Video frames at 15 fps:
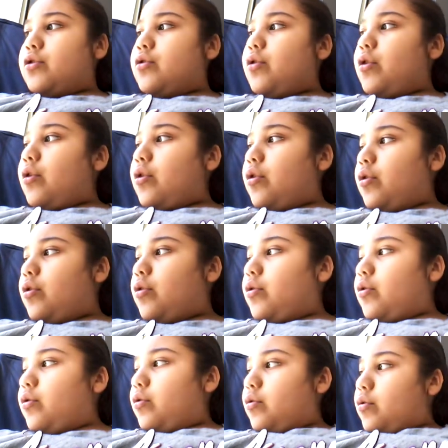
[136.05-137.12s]

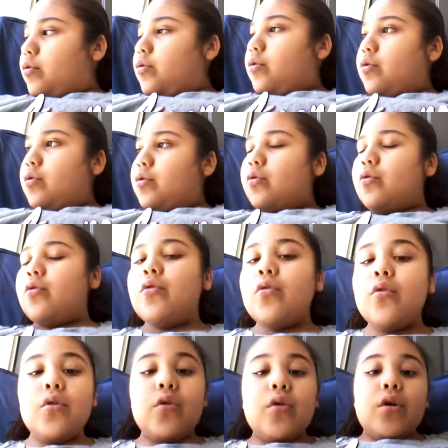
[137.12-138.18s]
So,
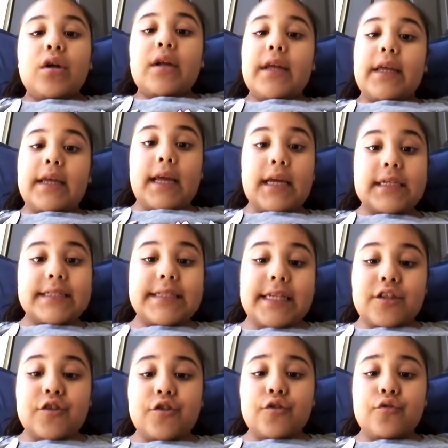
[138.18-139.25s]
yeah,
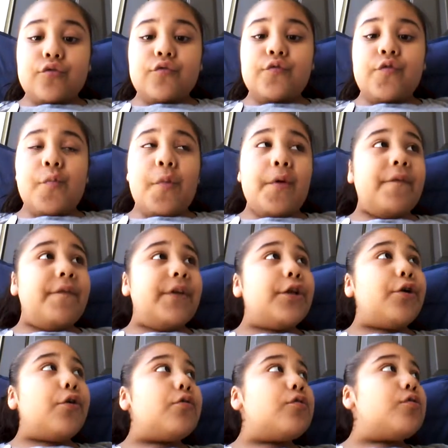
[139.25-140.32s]
stay tuned for more
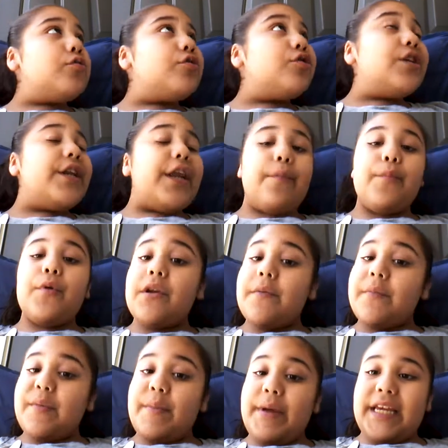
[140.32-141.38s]
videos. Today I'm going to
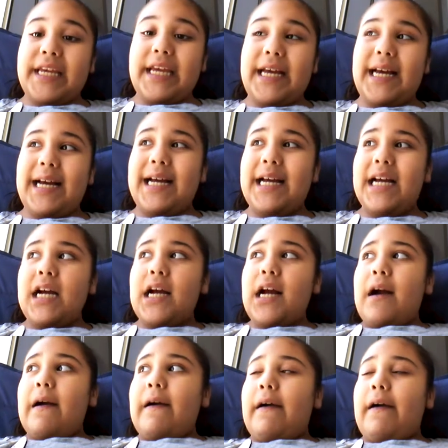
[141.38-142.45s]
be making
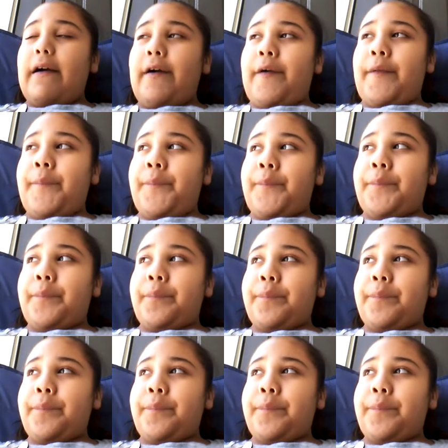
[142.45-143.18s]
um,